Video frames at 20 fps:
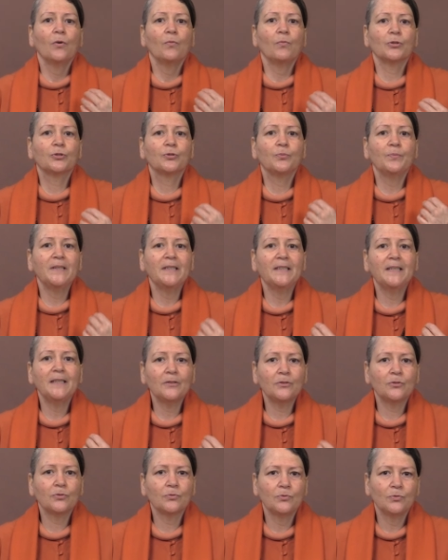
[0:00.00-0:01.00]
what we
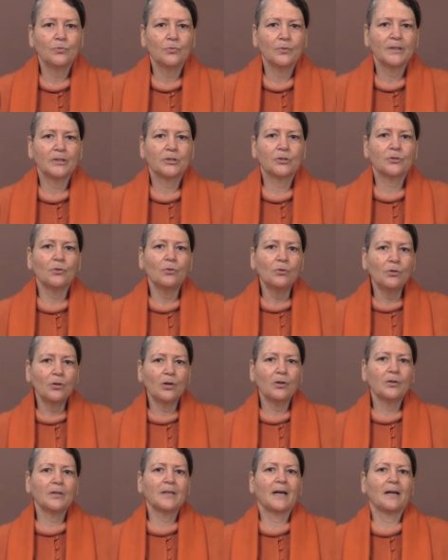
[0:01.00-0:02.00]
need to do is to
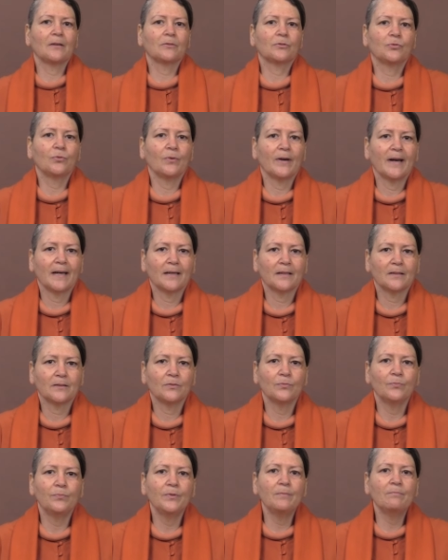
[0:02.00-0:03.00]
learn how to
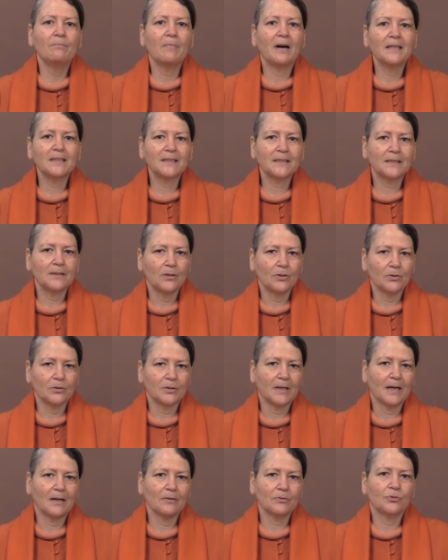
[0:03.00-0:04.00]
act. We must
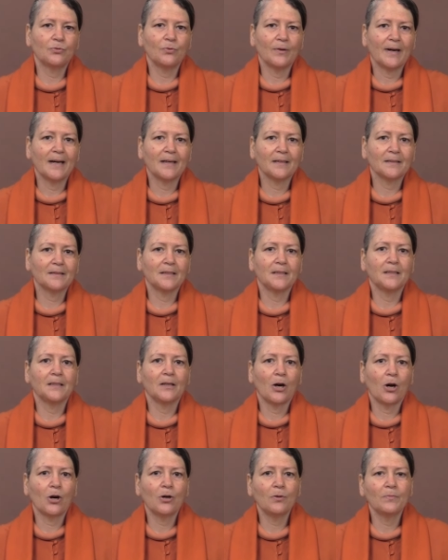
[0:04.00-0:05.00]
learn how to act in
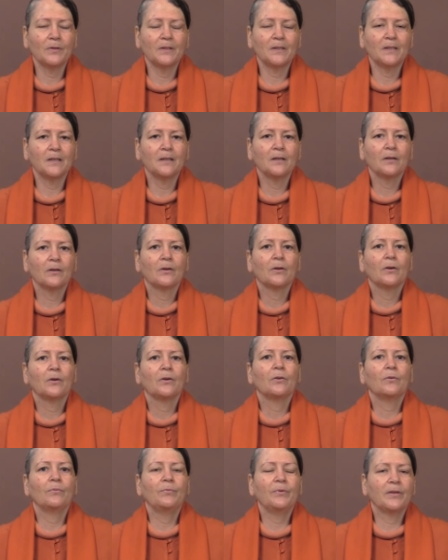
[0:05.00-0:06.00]
harmony
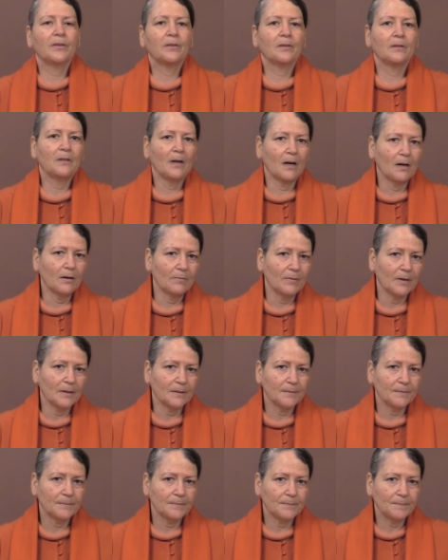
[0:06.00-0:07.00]
with Dharma.
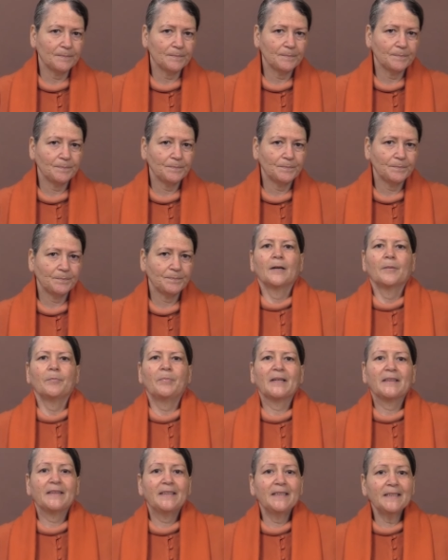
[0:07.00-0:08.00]

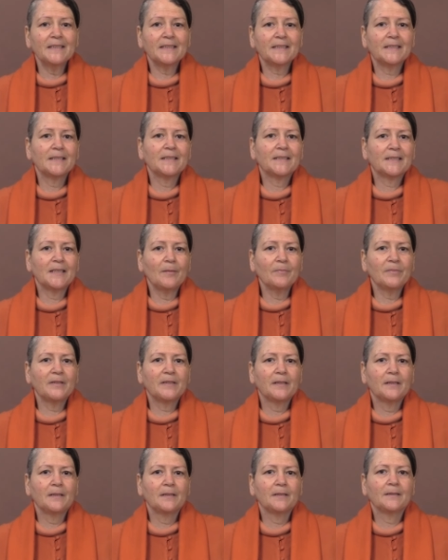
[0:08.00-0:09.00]
But this is
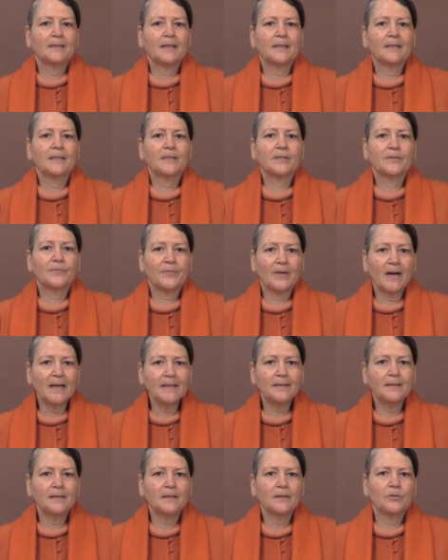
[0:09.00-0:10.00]
something that is
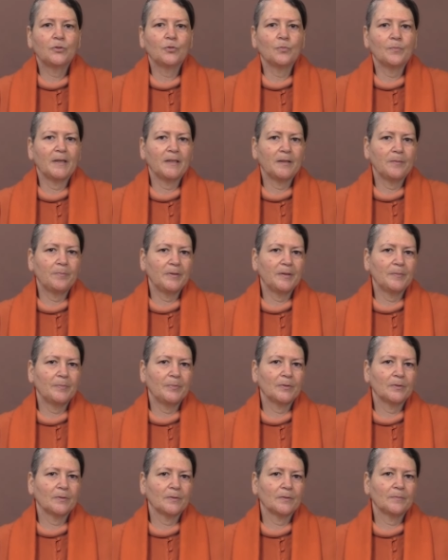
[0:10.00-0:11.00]
frightening to many
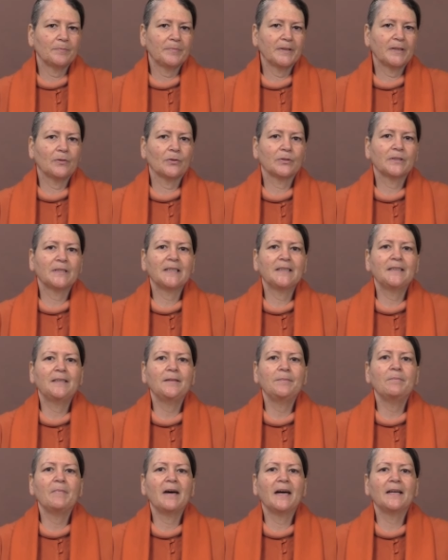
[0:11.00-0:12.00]
people because it
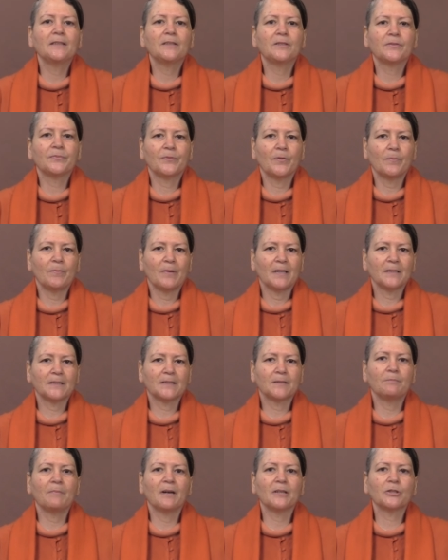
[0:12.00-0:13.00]
demands from
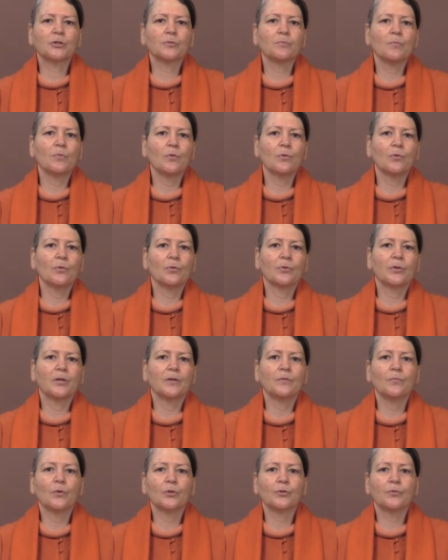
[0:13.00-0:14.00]
us much more
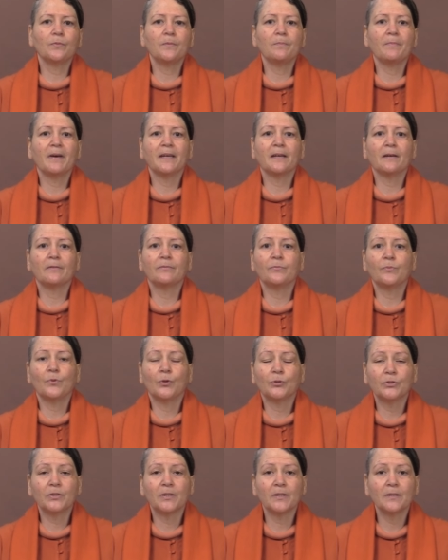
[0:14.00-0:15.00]
than what we may have
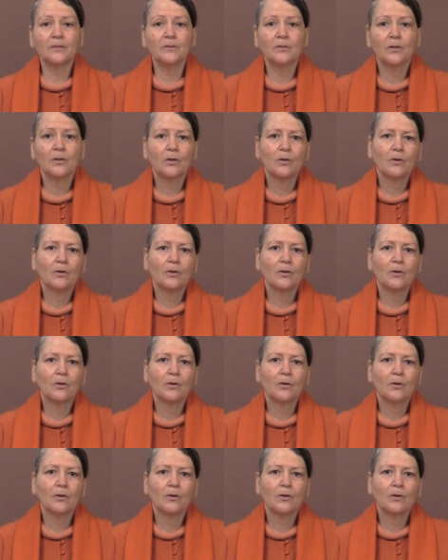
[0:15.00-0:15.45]
wanted